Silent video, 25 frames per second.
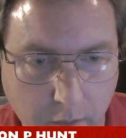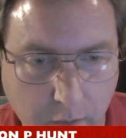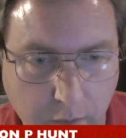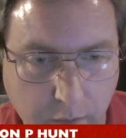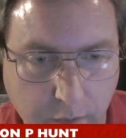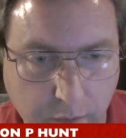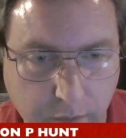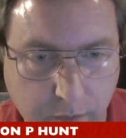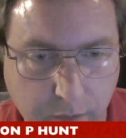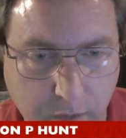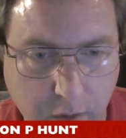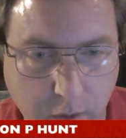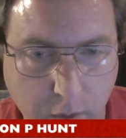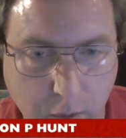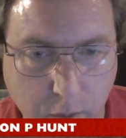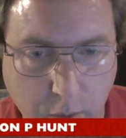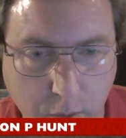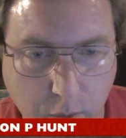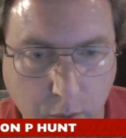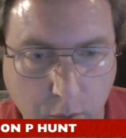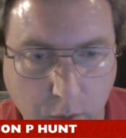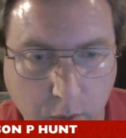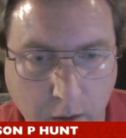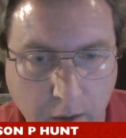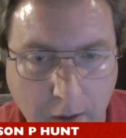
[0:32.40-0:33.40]
a
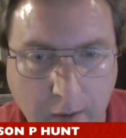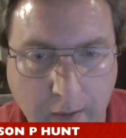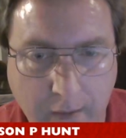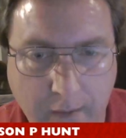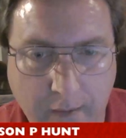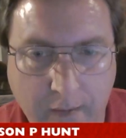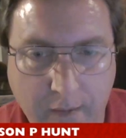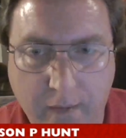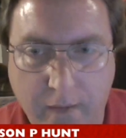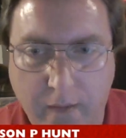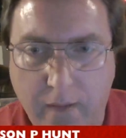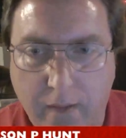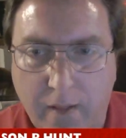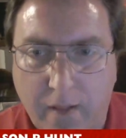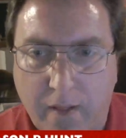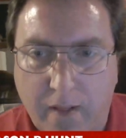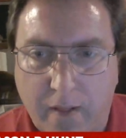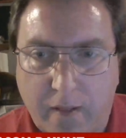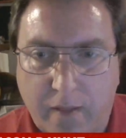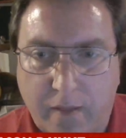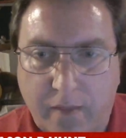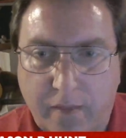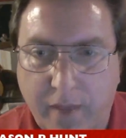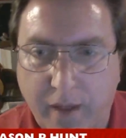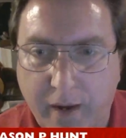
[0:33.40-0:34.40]
few
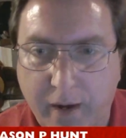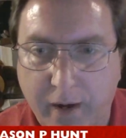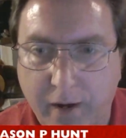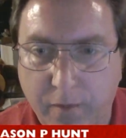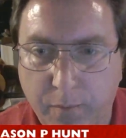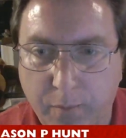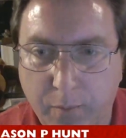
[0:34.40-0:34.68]
that have